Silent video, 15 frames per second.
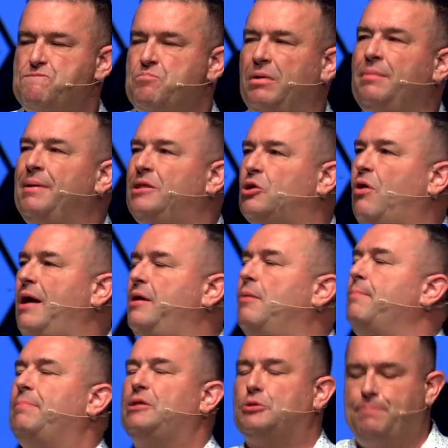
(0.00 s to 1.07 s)
But
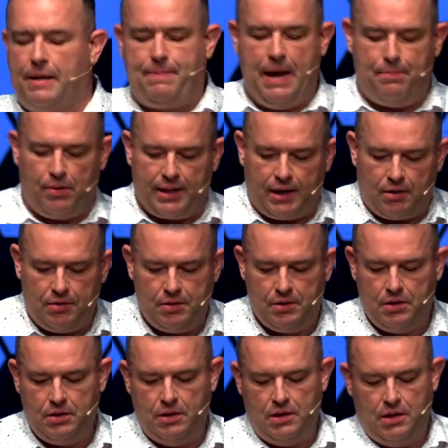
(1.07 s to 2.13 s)
there's big people there.
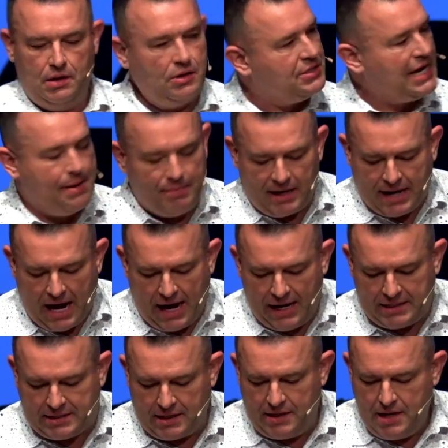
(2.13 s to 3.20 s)
There's
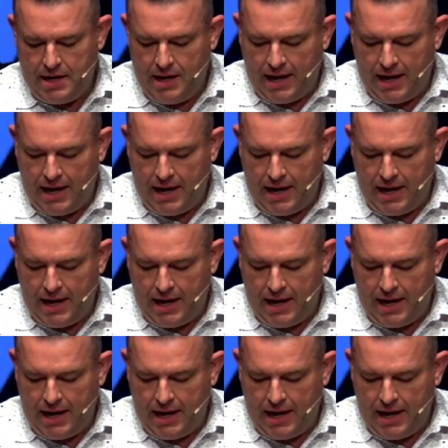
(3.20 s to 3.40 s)
Amalekites and